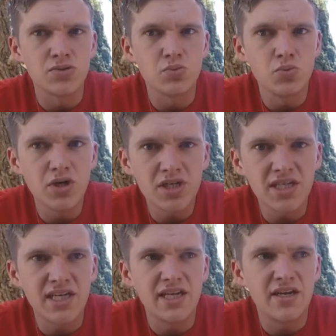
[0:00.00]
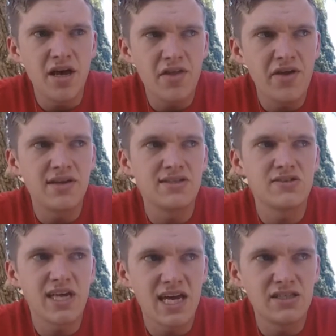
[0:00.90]
working and nothing is
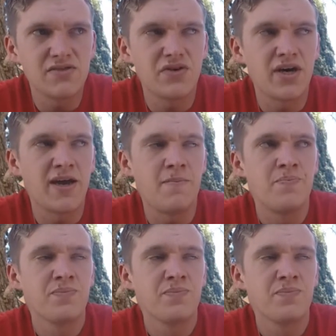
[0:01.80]
satisfying,